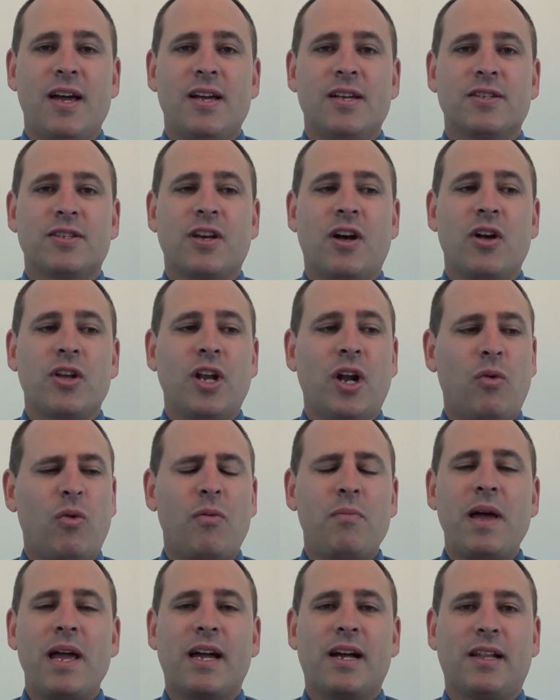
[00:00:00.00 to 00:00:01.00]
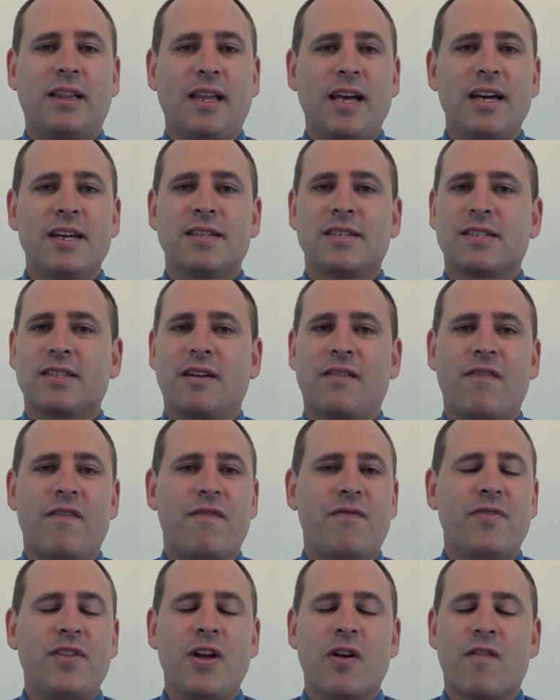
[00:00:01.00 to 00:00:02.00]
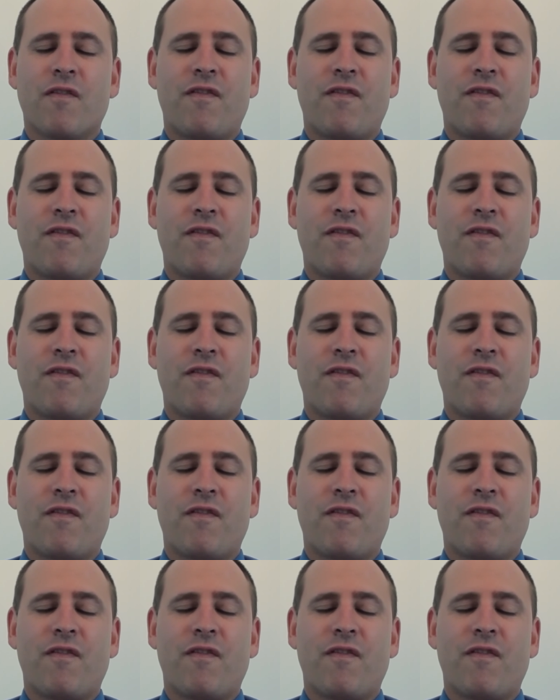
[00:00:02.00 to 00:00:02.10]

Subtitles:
So, we'll make a list of your